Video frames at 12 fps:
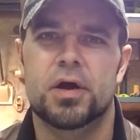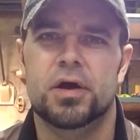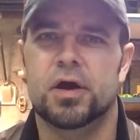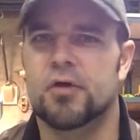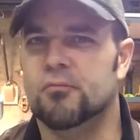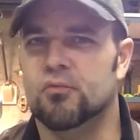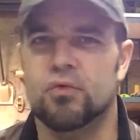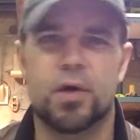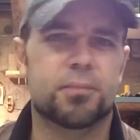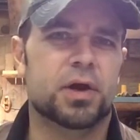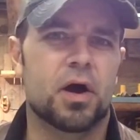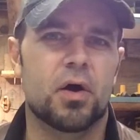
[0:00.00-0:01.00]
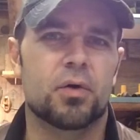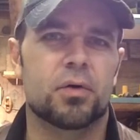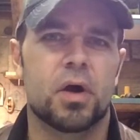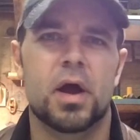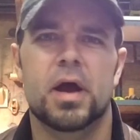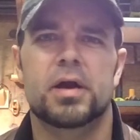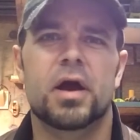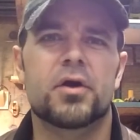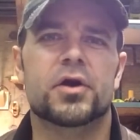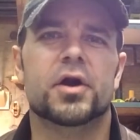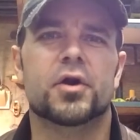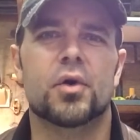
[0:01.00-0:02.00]
You're going to have them ripped out. Now
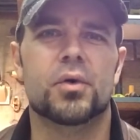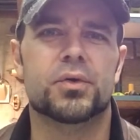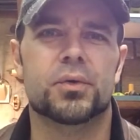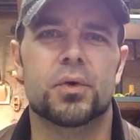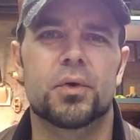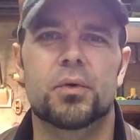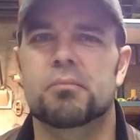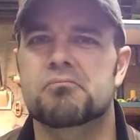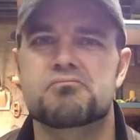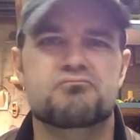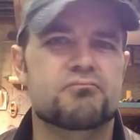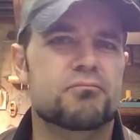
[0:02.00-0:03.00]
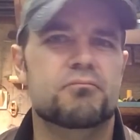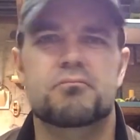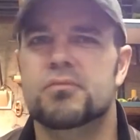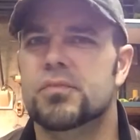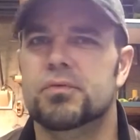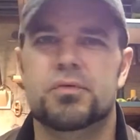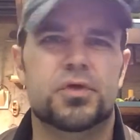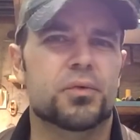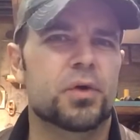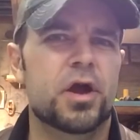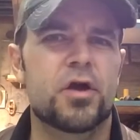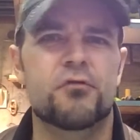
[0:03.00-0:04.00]
you're going to go through
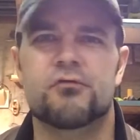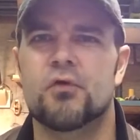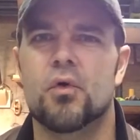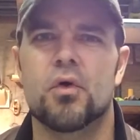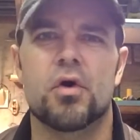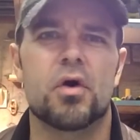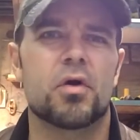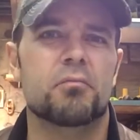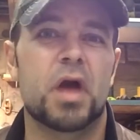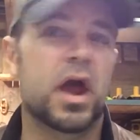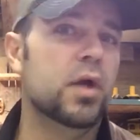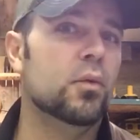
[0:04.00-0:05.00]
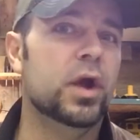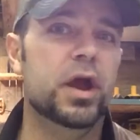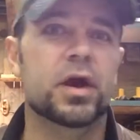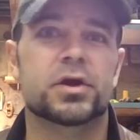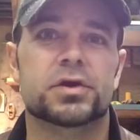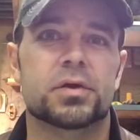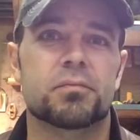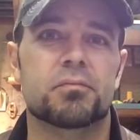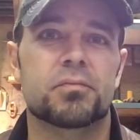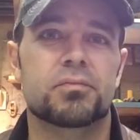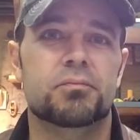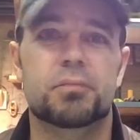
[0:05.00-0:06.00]
3, 4, 8 weeks,
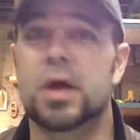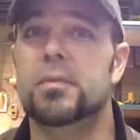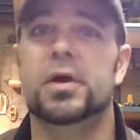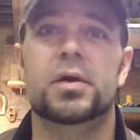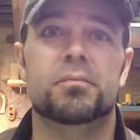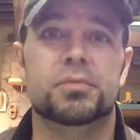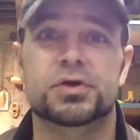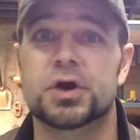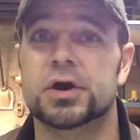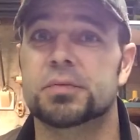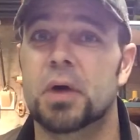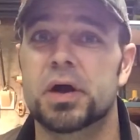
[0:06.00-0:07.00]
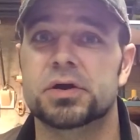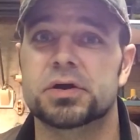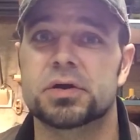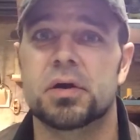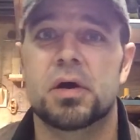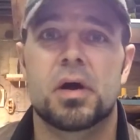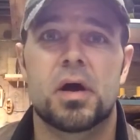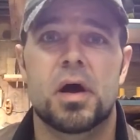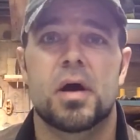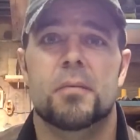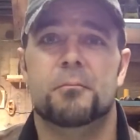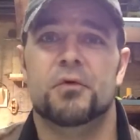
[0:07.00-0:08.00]
maybe 6 months
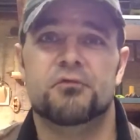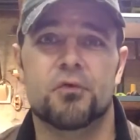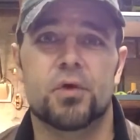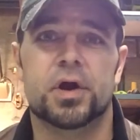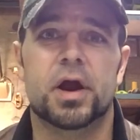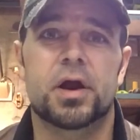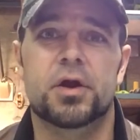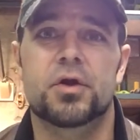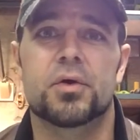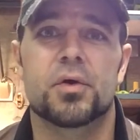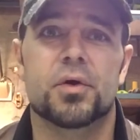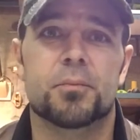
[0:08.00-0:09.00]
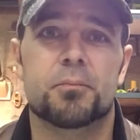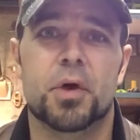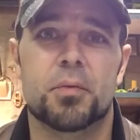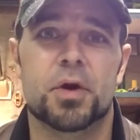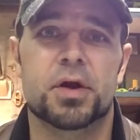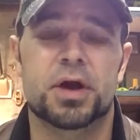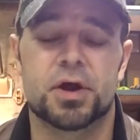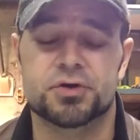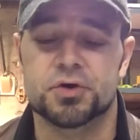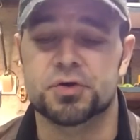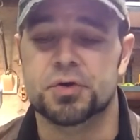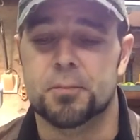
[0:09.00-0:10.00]
before getting your permanent
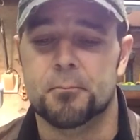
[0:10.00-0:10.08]
dentures.